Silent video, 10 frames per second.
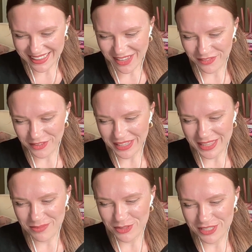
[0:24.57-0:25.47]
That felt like the
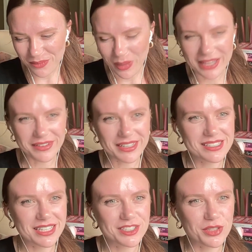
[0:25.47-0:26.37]
most like wild
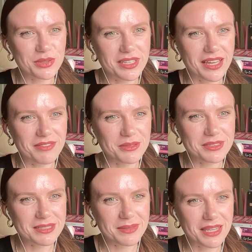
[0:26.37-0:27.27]
inside joke that everyone's
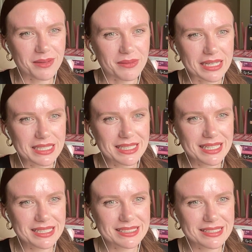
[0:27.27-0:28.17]
gonna be like, why did they
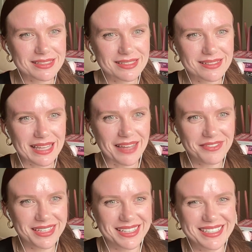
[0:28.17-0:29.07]
just all start
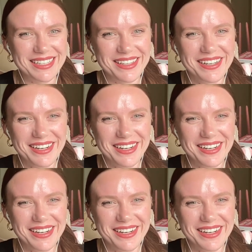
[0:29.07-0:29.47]
laughing at each other?